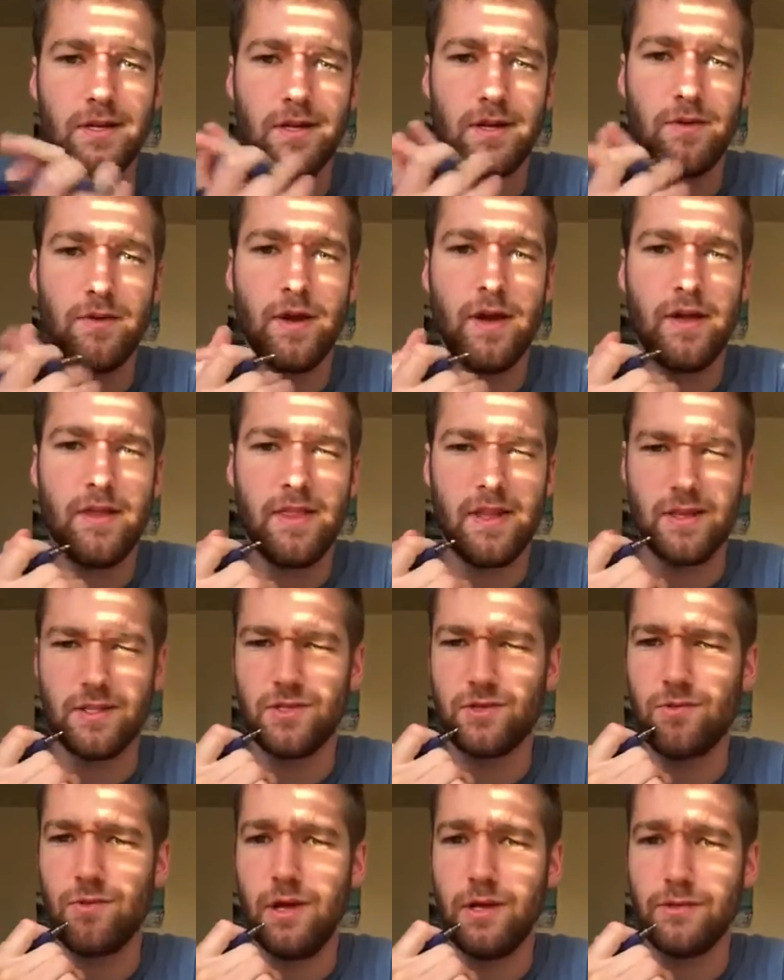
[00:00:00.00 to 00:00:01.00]
Okay, I think
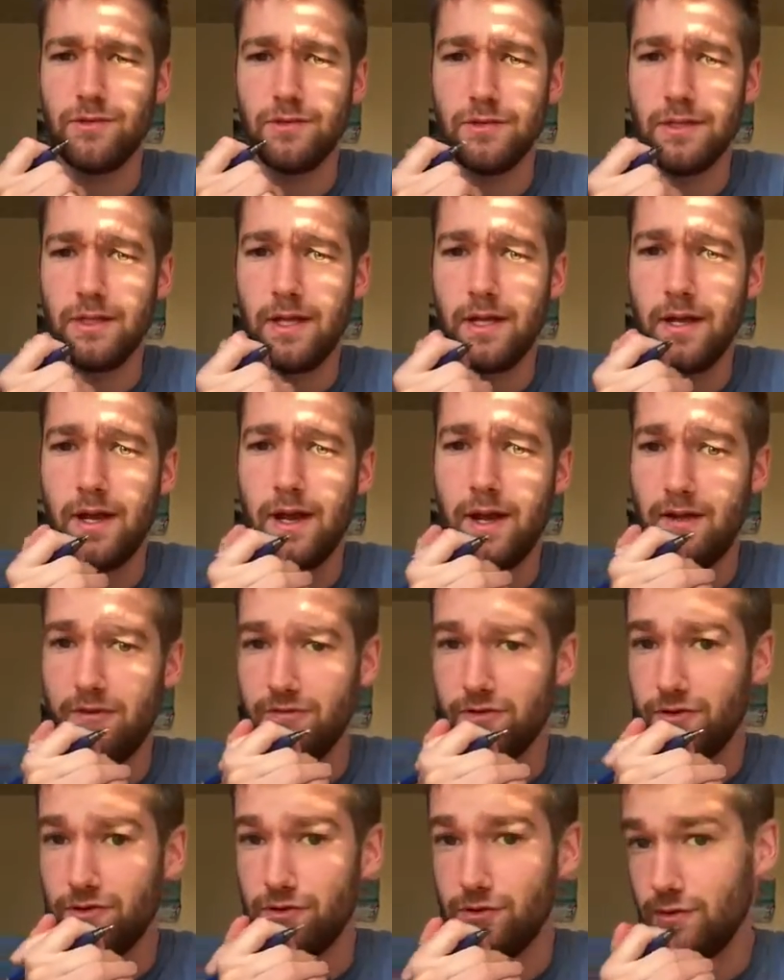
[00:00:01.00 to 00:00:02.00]
it's quadrillion
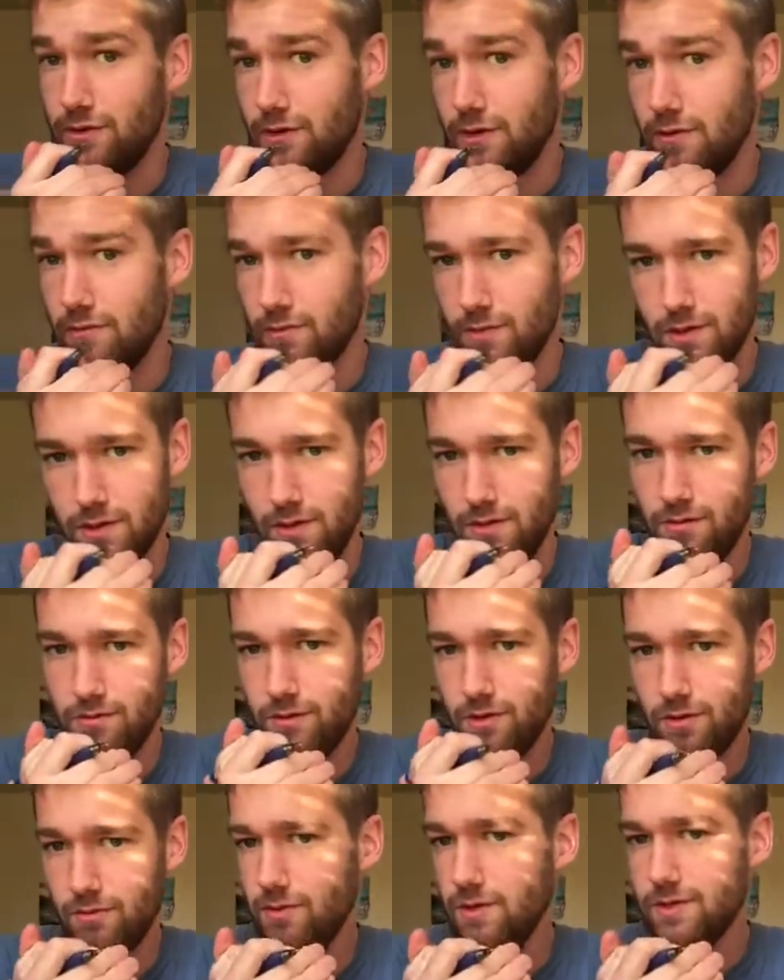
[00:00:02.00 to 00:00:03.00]
after trillion, but I
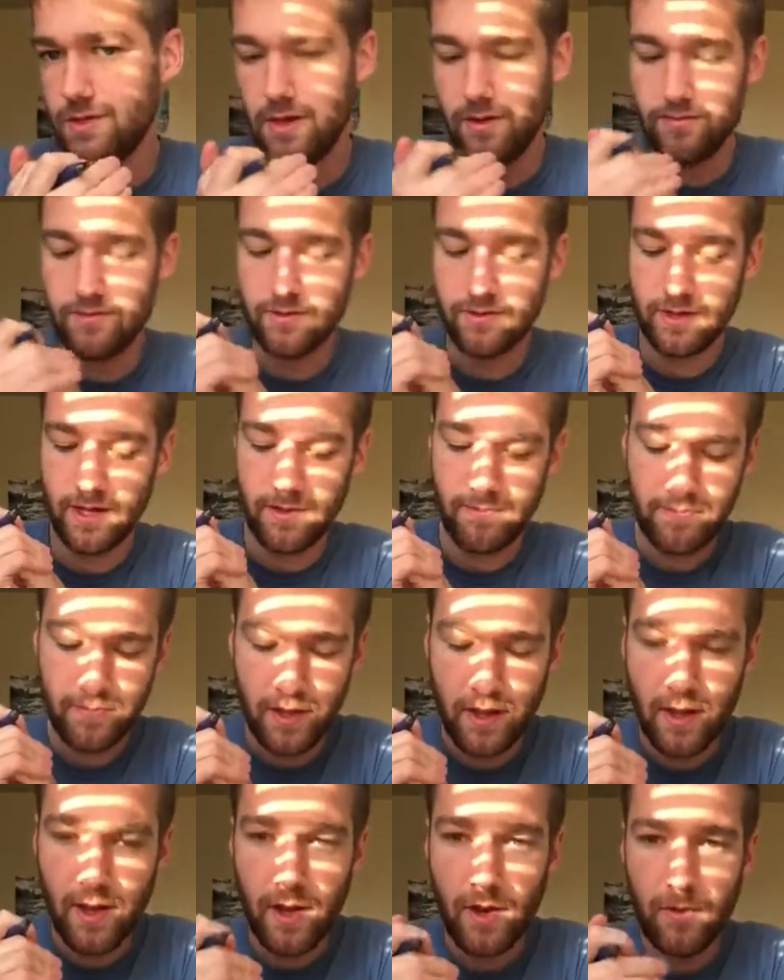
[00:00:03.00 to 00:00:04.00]
don't know what's after that.
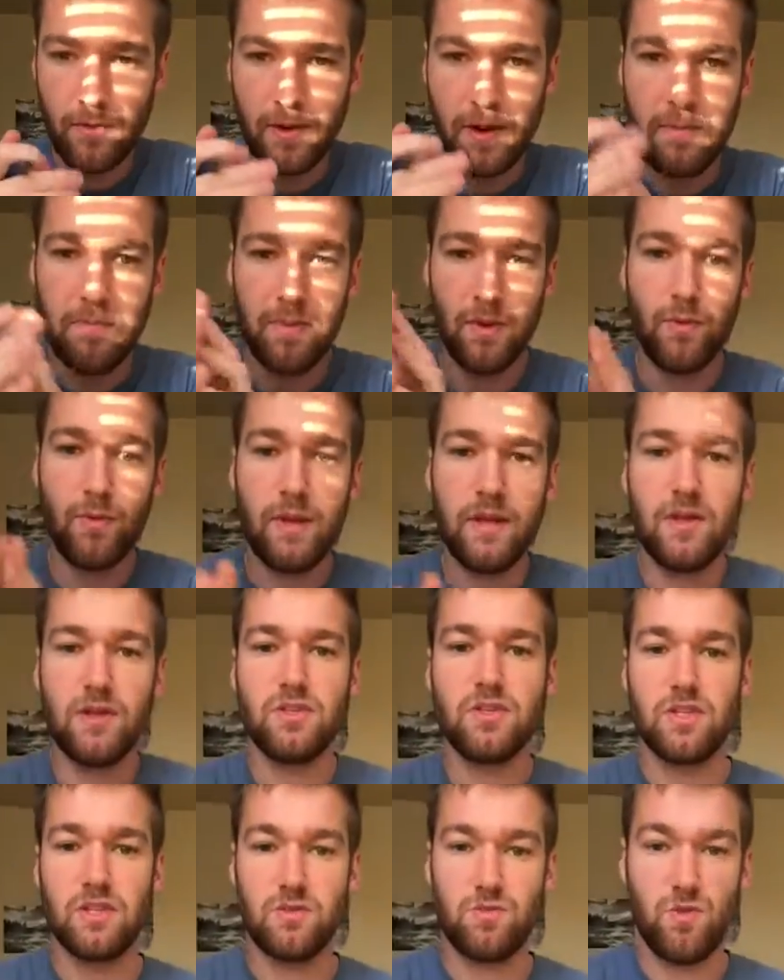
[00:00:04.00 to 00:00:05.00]
Right? But we
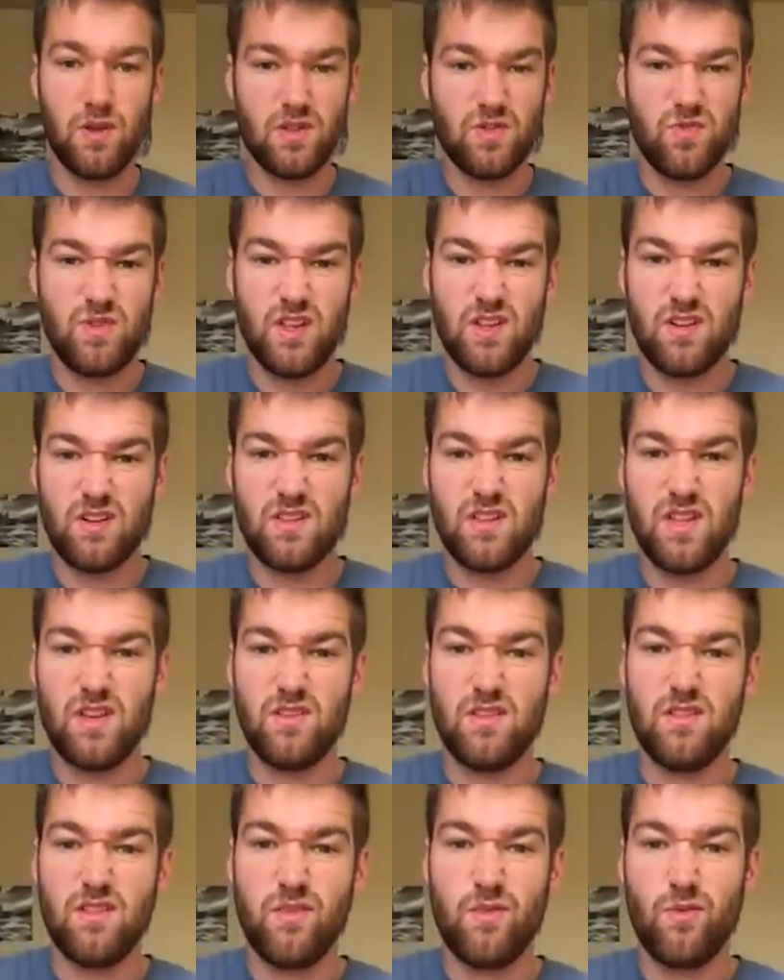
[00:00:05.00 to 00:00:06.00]
could just, once we
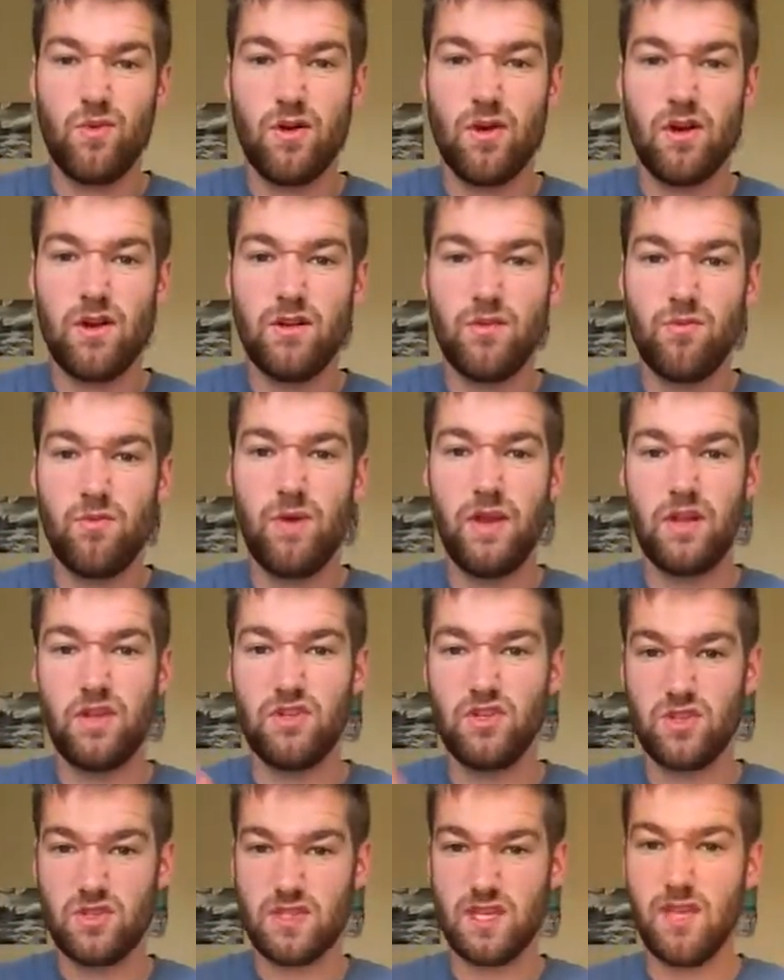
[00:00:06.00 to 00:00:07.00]
learn the word, we
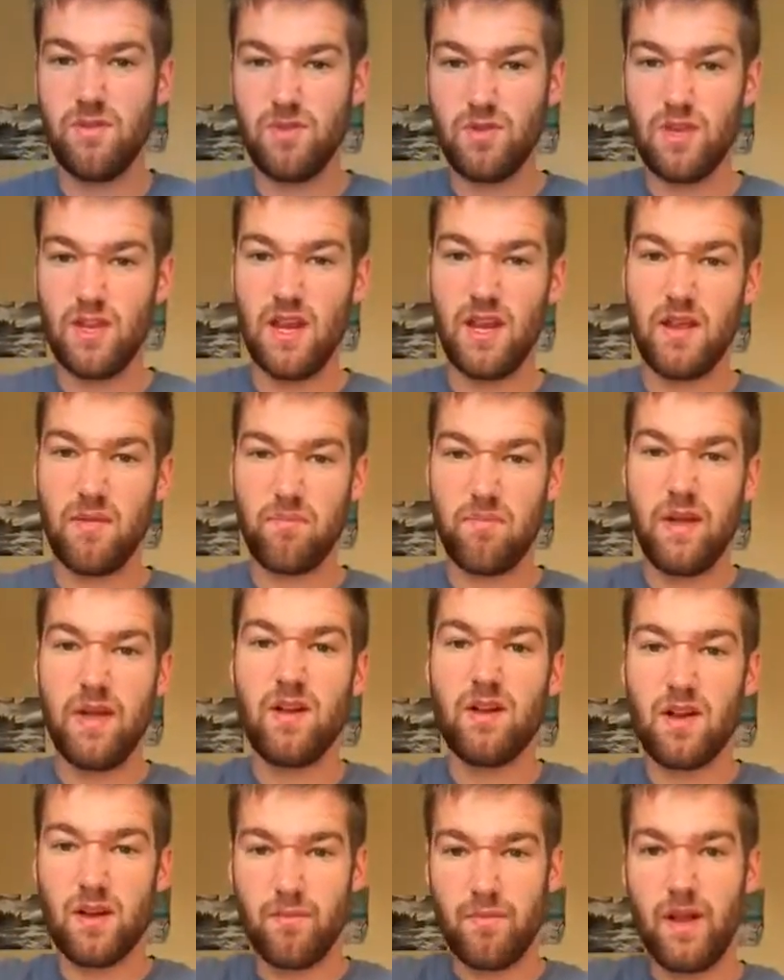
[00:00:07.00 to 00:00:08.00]
could just keep getting
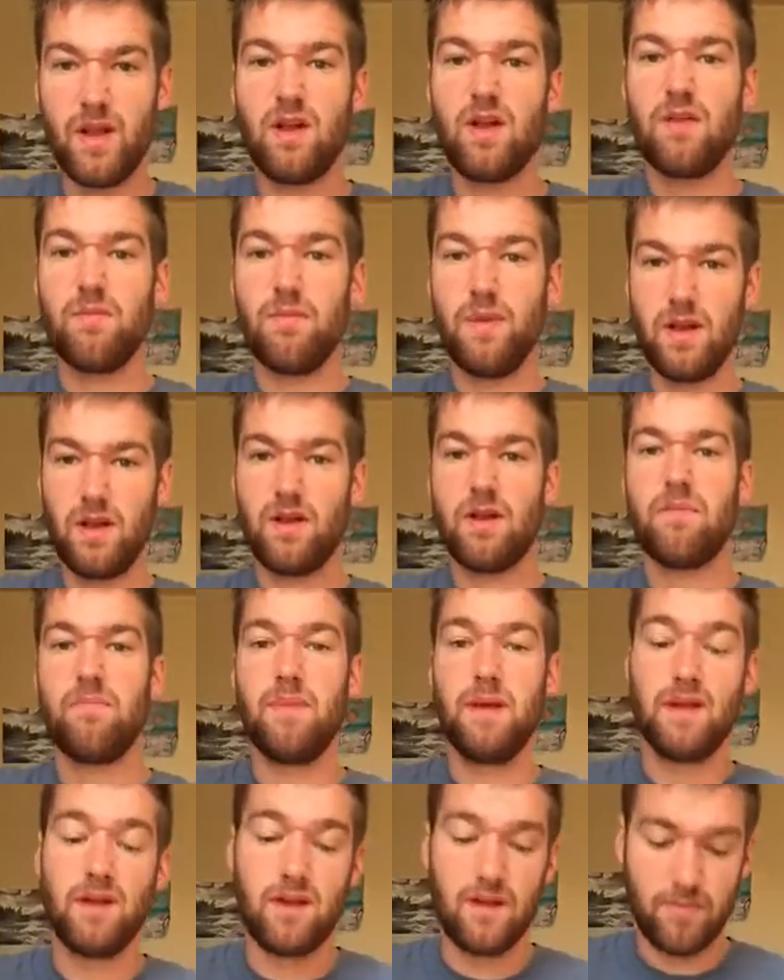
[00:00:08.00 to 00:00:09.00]
bigger and bigger and bigger and
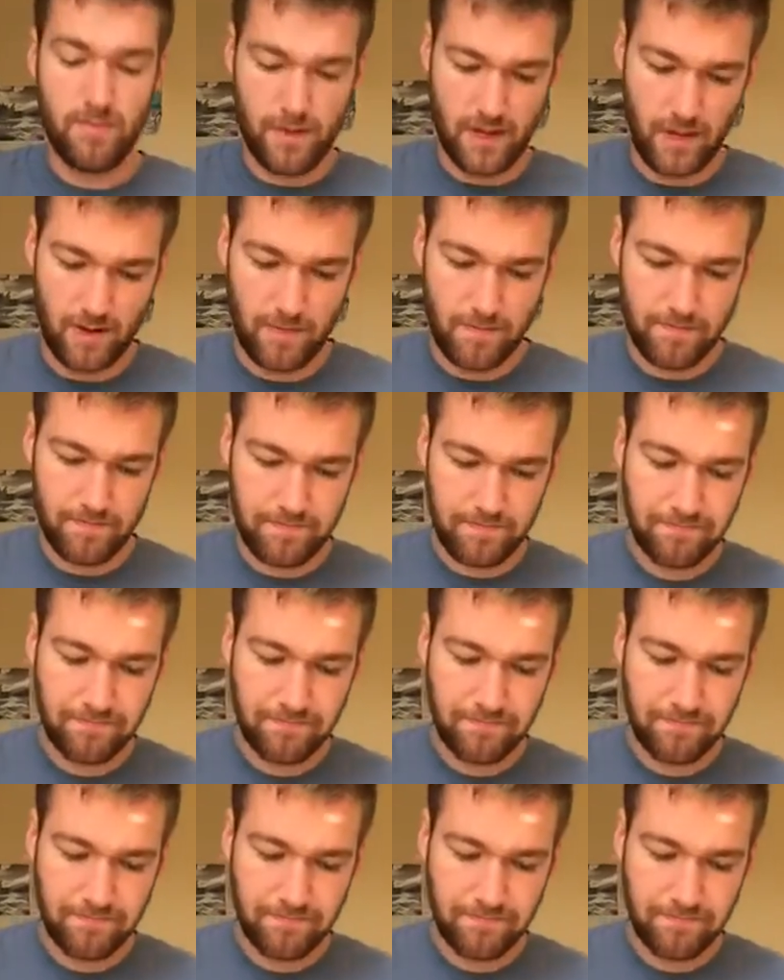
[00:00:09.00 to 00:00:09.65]
bigger and bigger.